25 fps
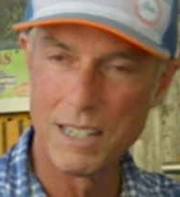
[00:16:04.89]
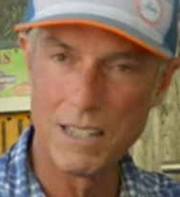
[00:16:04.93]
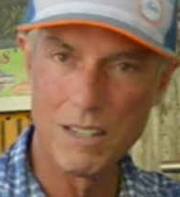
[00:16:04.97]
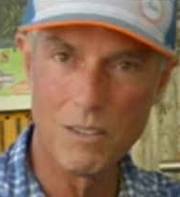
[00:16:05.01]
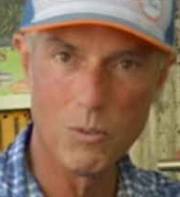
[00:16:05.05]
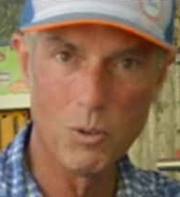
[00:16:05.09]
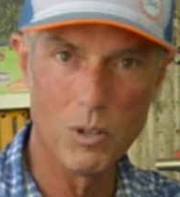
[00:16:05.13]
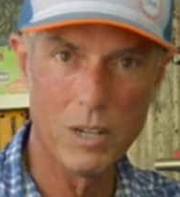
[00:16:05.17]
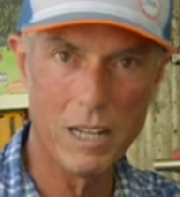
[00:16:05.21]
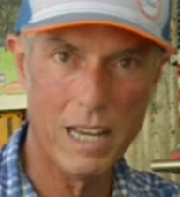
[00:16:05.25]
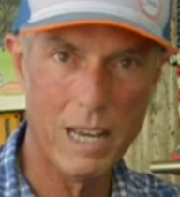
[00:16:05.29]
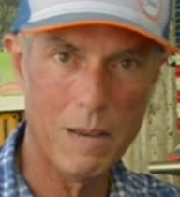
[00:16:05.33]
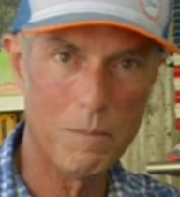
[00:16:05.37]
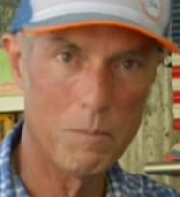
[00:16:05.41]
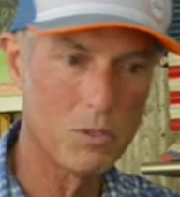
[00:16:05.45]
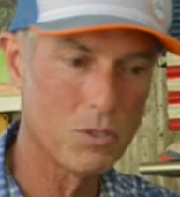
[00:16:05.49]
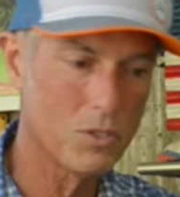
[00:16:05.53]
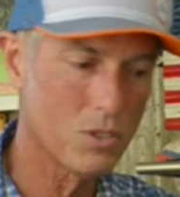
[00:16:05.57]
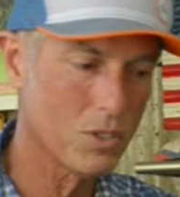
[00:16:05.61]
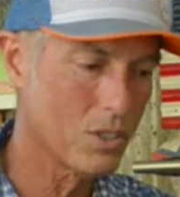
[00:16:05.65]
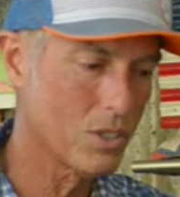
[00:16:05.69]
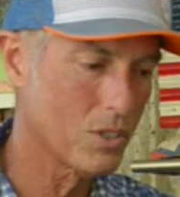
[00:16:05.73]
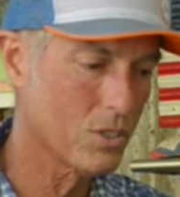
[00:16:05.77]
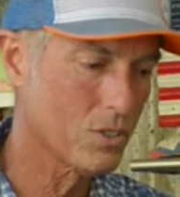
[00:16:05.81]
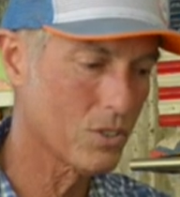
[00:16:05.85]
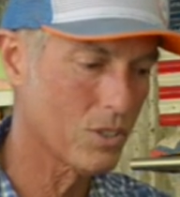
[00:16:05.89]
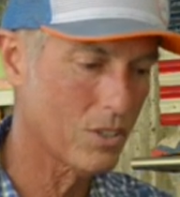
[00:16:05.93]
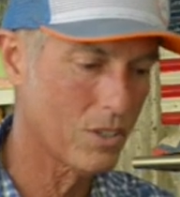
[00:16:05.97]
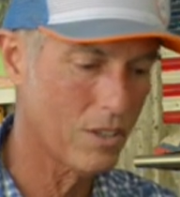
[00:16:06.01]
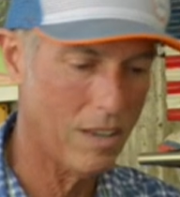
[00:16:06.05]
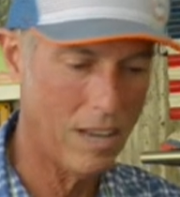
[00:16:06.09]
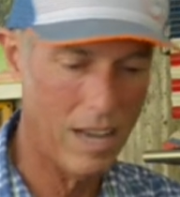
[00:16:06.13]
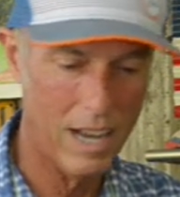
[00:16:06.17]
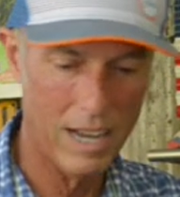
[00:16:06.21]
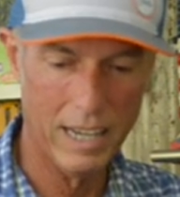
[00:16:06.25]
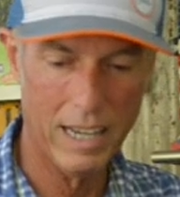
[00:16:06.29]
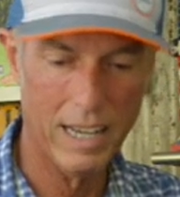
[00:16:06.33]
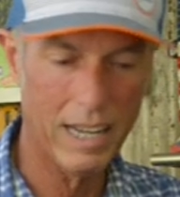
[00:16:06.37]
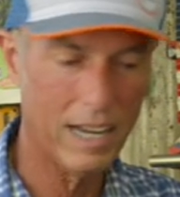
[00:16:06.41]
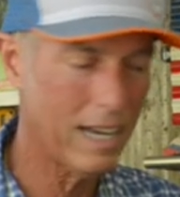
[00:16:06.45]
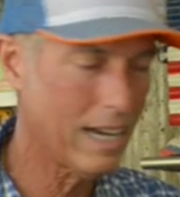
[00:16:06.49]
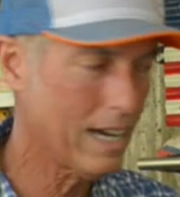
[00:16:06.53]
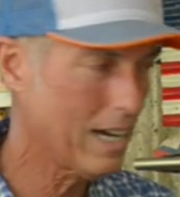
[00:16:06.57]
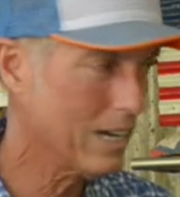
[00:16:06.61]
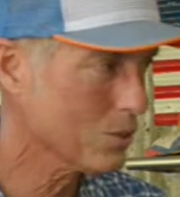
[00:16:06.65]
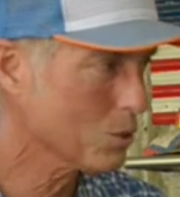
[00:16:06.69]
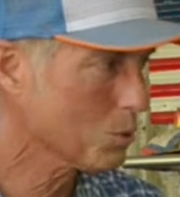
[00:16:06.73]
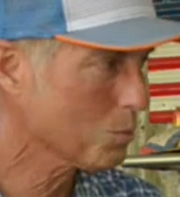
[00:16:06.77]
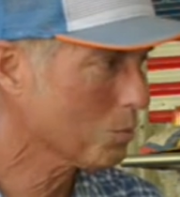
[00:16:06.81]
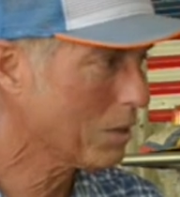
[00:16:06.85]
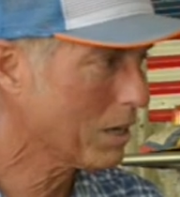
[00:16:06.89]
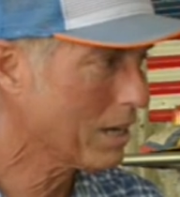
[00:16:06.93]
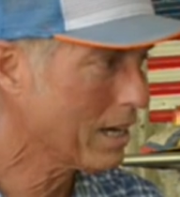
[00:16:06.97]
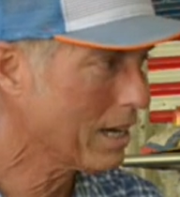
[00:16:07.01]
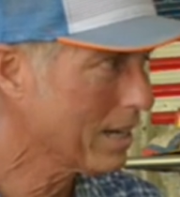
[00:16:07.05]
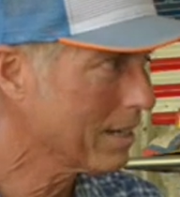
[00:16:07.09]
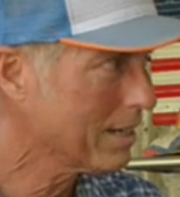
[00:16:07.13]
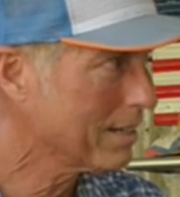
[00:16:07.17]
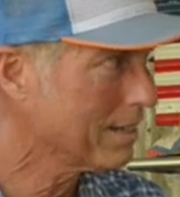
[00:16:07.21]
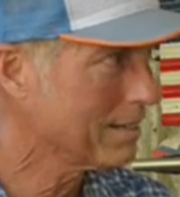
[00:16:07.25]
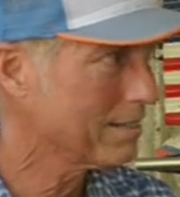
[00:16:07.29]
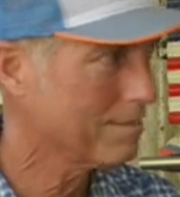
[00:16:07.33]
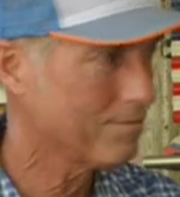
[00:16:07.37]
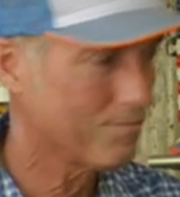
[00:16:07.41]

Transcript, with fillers: And what happens is I got a hotspot,